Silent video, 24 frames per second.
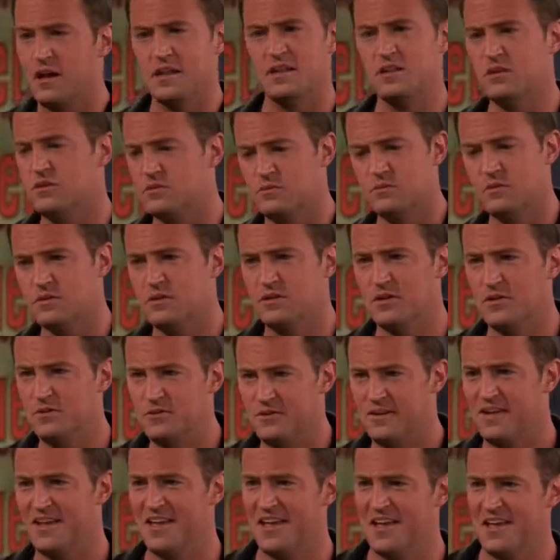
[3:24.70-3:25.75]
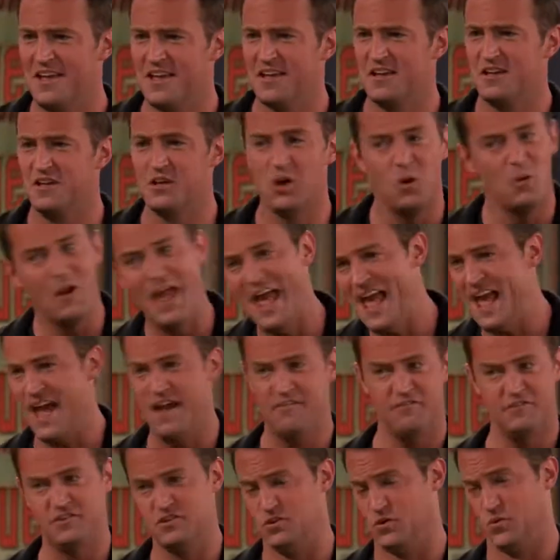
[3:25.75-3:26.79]
honey, you, you don't
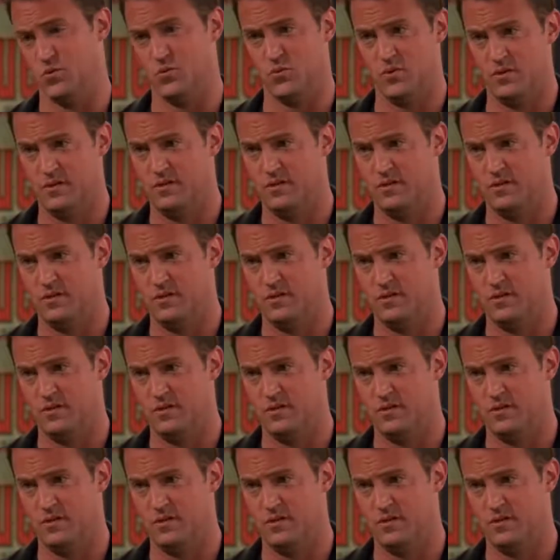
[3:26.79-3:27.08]
have to.